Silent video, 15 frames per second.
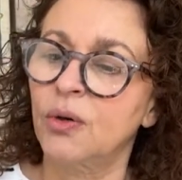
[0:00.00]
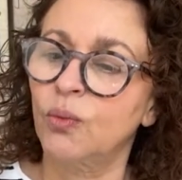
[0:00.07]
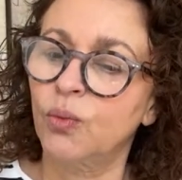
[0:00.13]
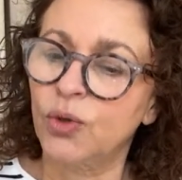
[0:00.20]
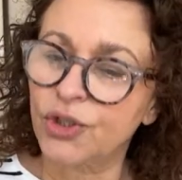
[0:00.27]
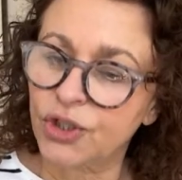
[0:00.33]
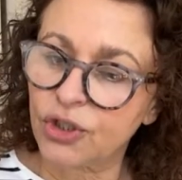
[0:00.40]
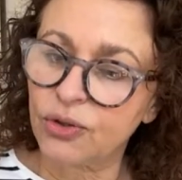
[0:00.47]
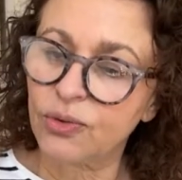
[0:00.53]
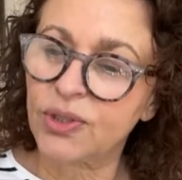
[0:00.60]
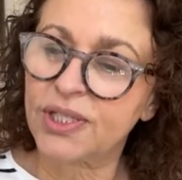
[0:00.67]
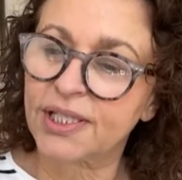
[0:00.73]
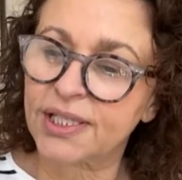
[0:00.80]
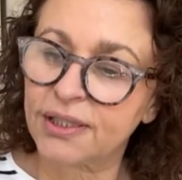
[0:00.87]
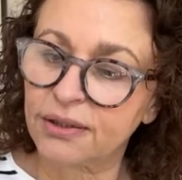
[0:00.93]
would you
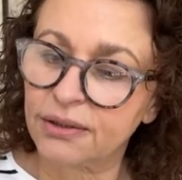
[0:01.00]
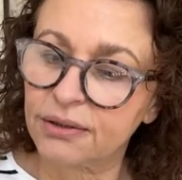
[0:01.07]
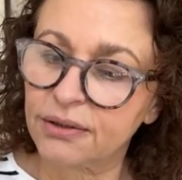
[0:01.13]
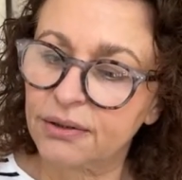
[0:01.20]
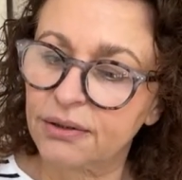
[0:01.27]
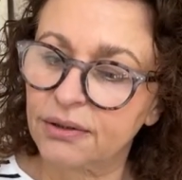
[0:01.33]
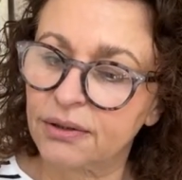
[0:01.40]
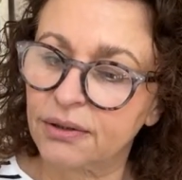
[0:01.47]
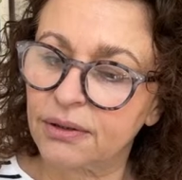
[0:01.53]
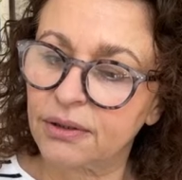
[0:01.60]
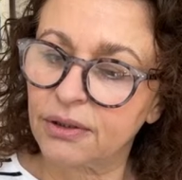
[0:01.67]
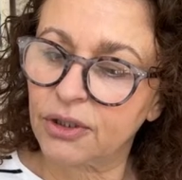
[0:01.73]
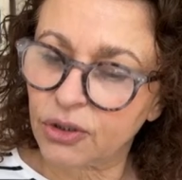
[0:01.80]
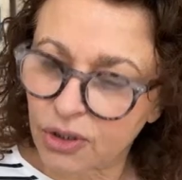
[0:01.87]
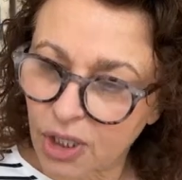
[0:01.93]
still
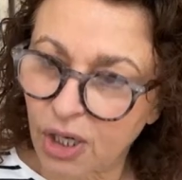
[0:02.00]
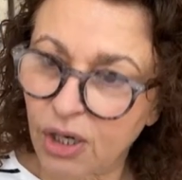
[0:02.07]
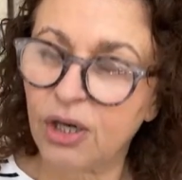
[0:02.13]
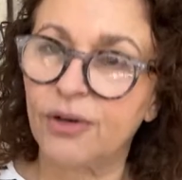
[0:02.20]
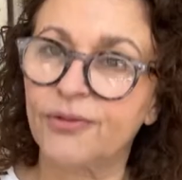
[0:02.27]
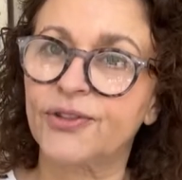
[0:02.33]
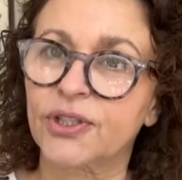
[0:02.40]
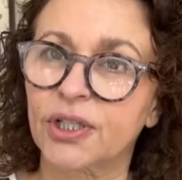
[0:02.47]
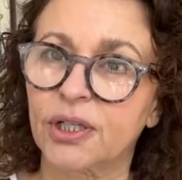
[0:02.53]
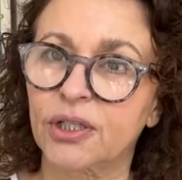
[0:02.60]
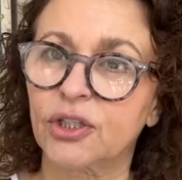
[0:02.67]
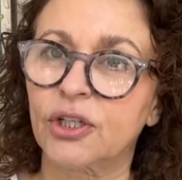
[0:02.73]
look after,